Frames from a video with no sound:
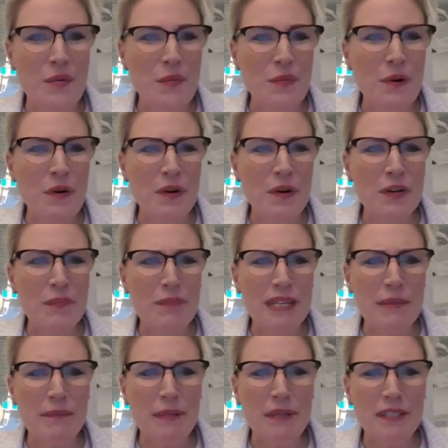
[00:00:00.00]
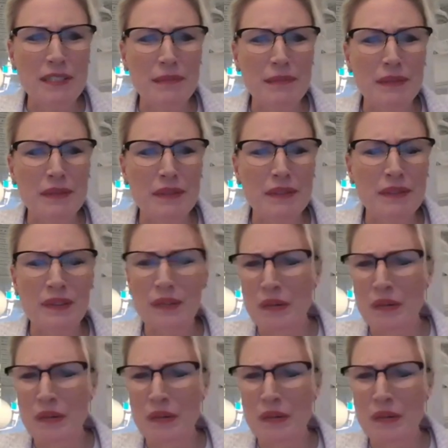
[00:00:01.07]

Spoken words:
What could be the possible